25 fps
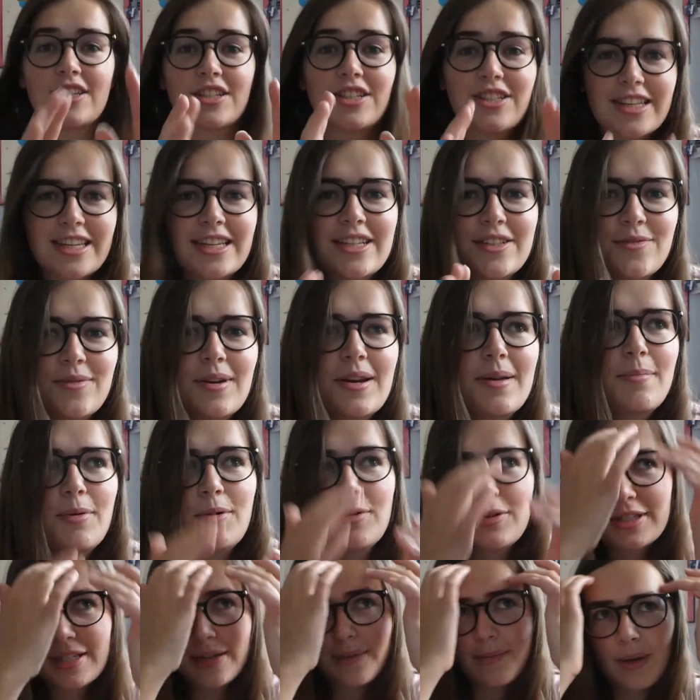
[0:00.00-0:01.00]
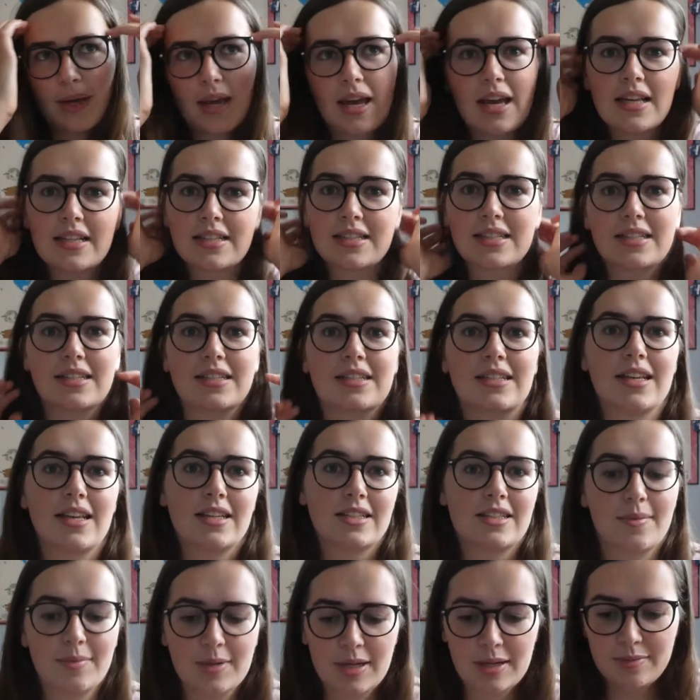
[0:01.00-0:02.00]
just think it's really important because
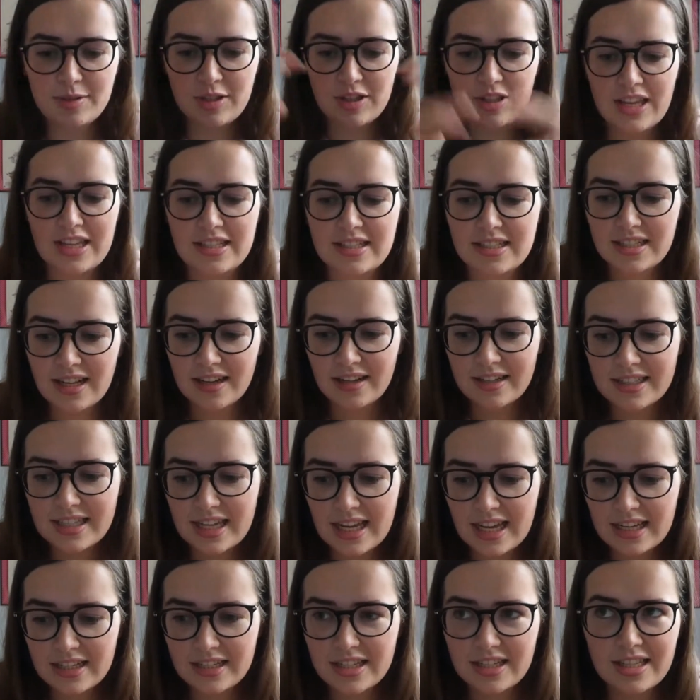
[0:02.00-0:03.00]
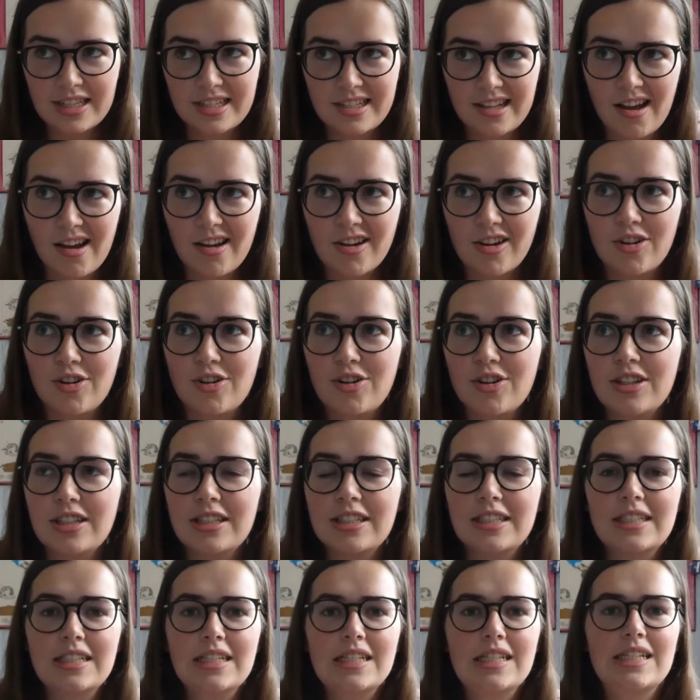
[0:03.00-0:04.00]
sometimes you can get sucked into the circle
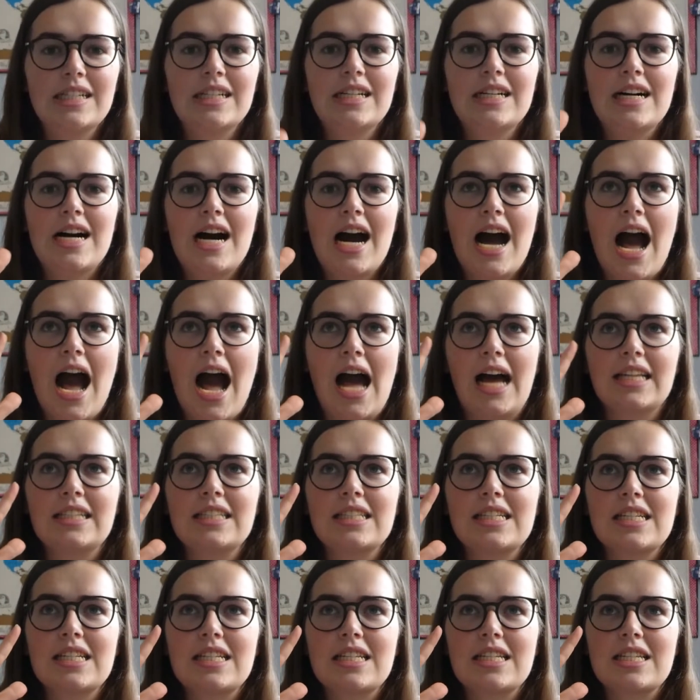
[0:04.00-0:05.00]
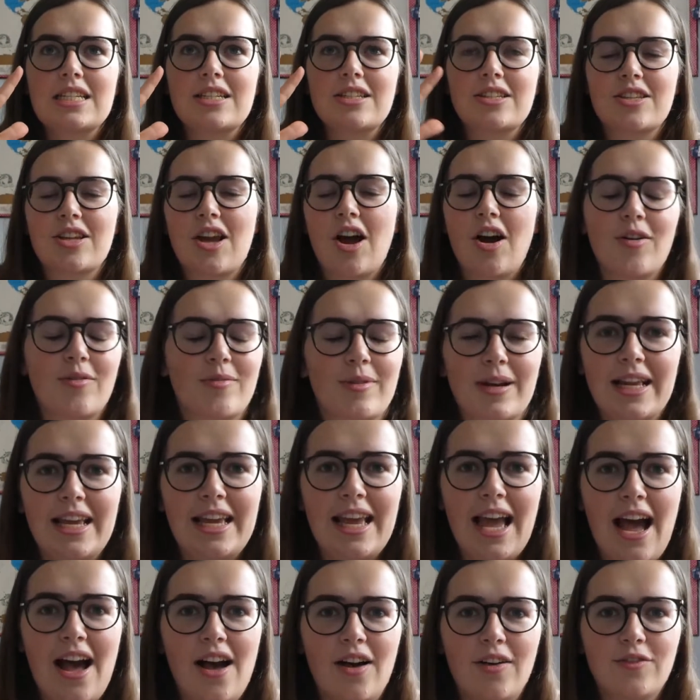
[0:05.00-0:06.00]
and can't really
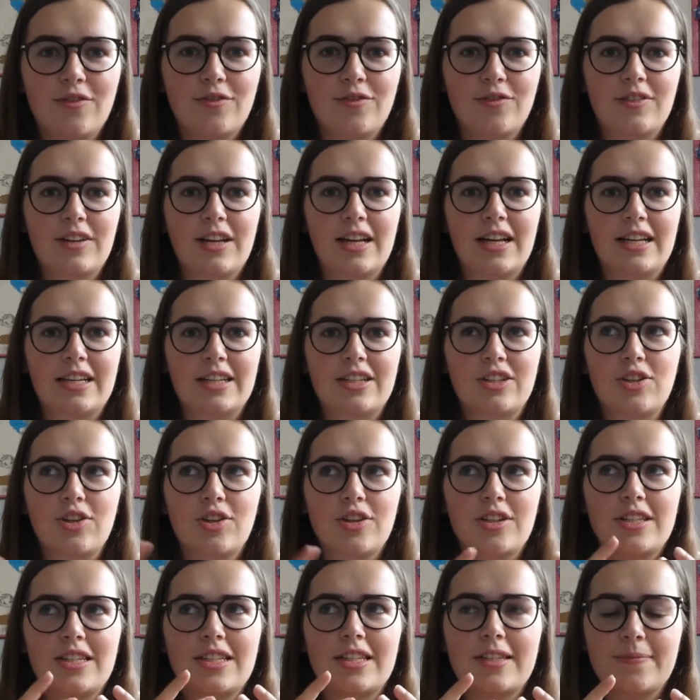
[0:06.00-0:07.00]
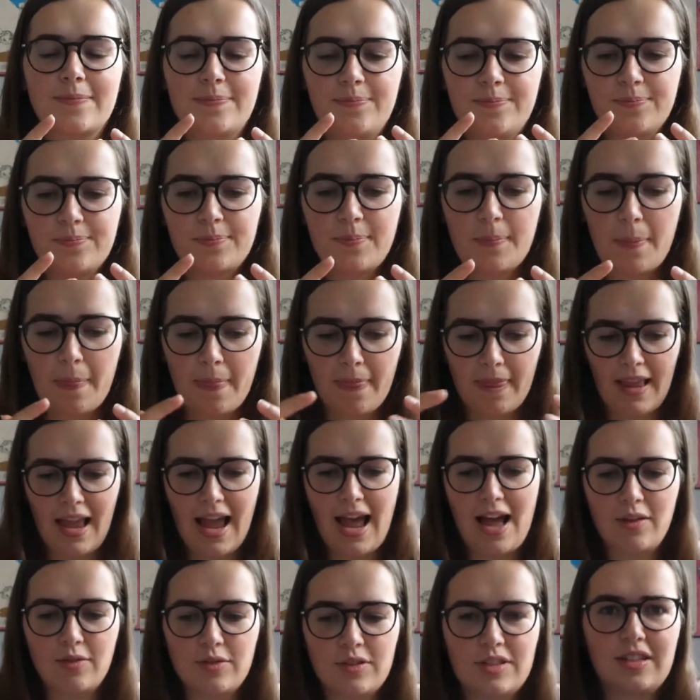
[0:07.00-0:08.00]
have a good
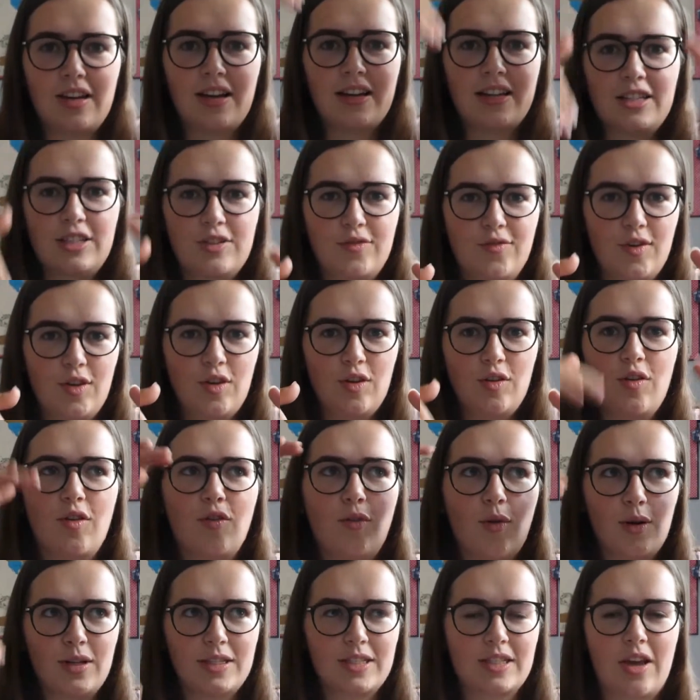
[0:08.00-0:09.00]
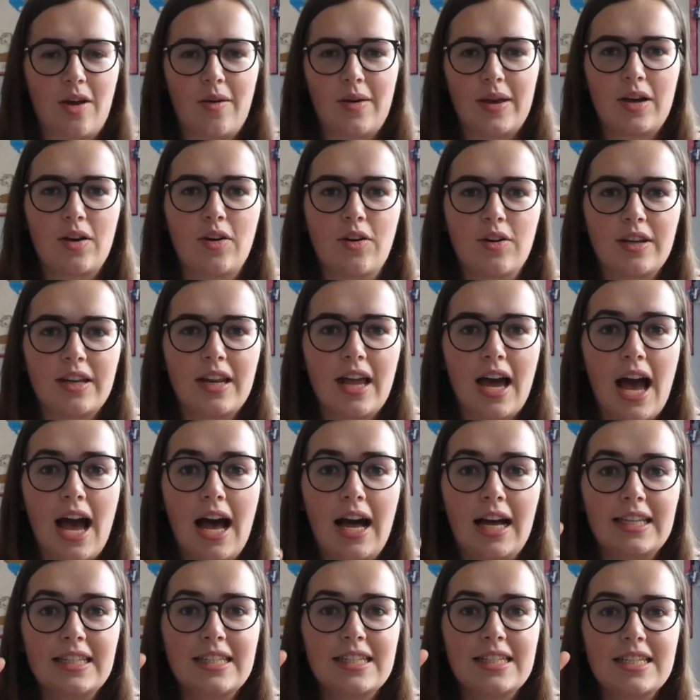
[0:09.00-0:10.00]
outsider's view of what is going on.
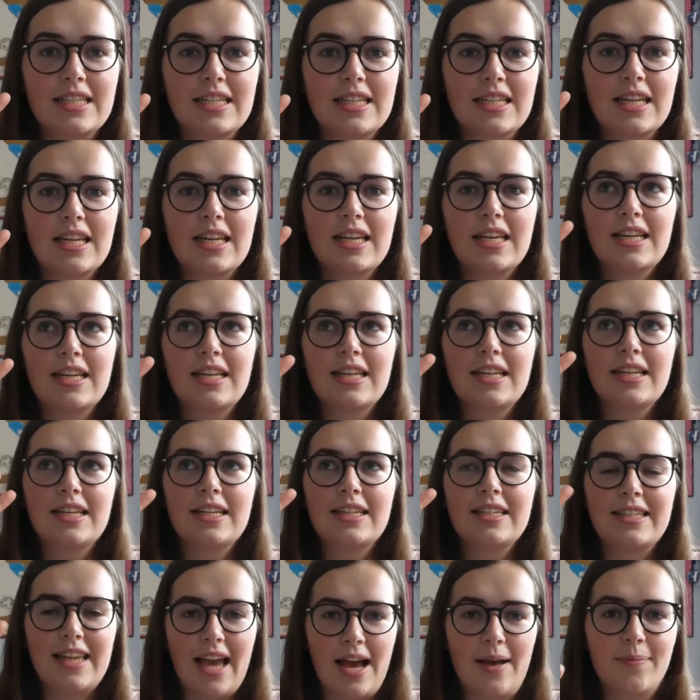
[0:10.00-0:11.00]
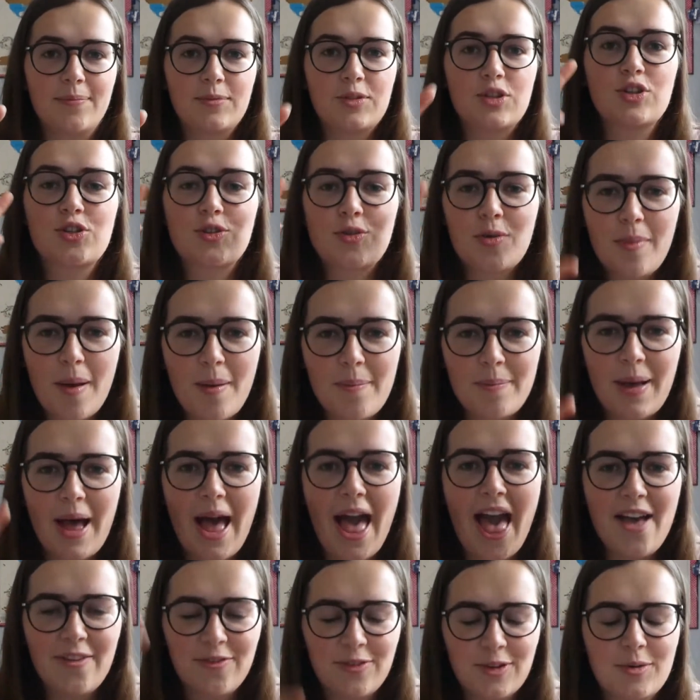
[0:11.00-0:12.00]
And yeah, just remember
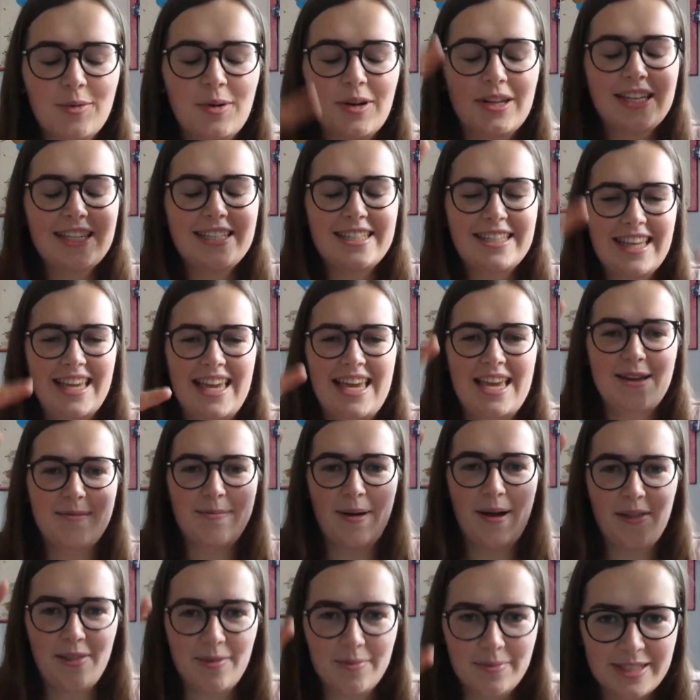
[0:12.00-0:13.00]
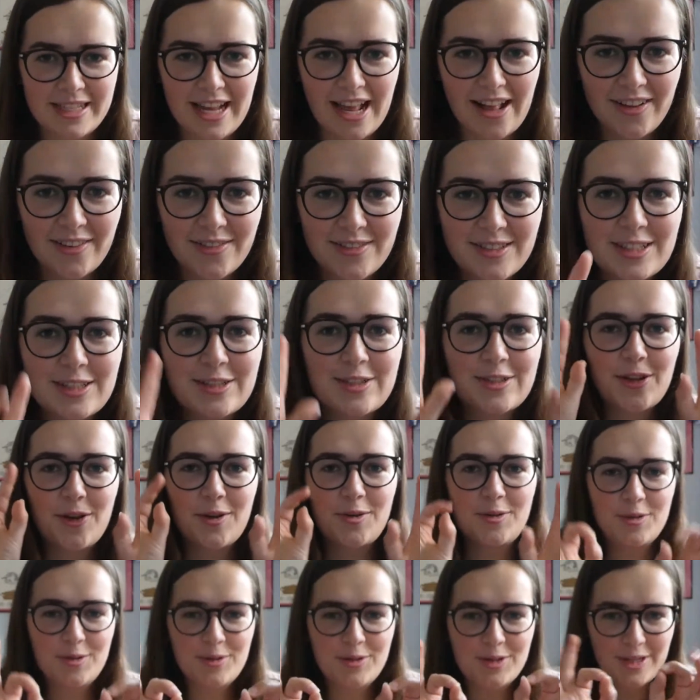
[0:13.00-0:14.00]
everyone is thinking about themselves, so
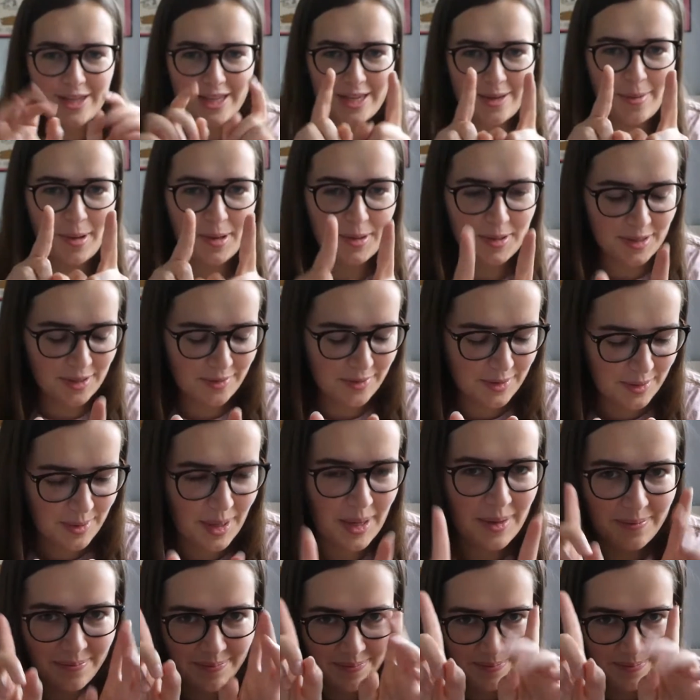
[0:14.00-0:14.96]
you should think about yourself as well,